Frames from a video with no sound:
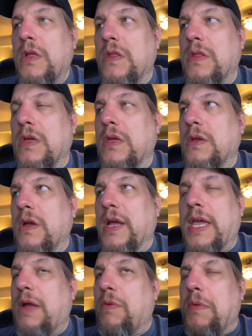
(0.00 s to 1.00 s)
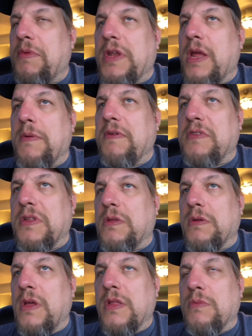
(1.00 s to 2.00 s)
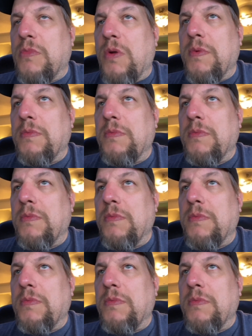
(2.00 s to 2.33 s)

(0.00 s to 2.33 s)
I can't remember the name of it at the moment,